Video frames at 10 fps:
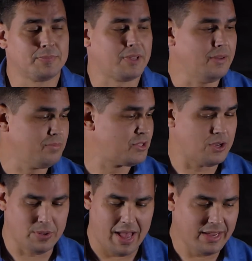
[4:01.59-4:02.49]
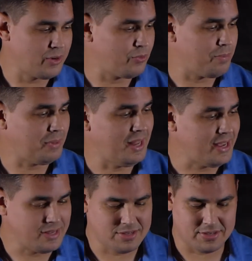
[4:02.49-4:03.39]
Okay, so I can
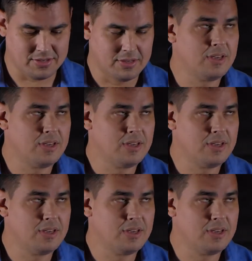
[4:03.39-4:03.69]
replace